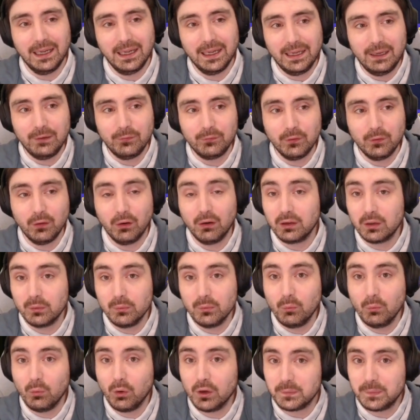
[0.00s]
If not, come
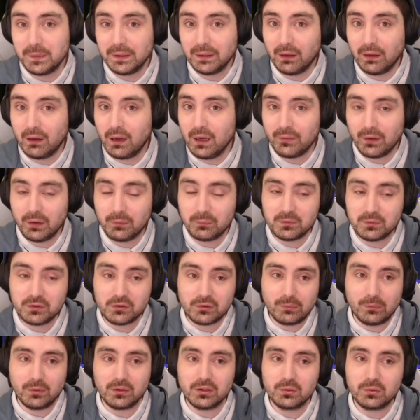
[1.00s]
and watch me live. I
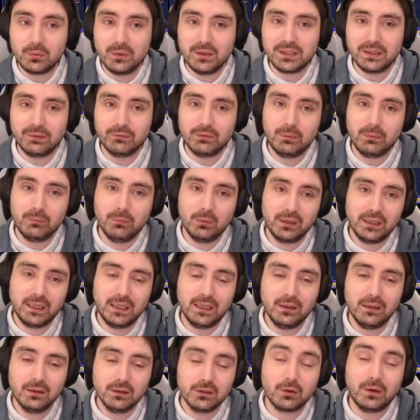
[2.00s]
stream on Twitch every
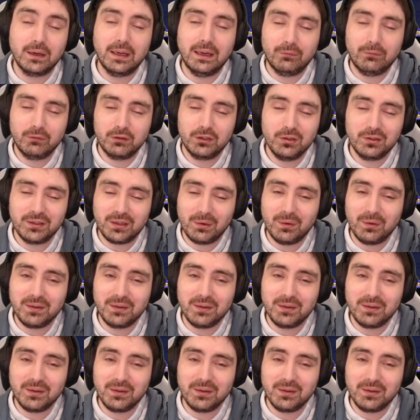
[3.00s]
Tuesday,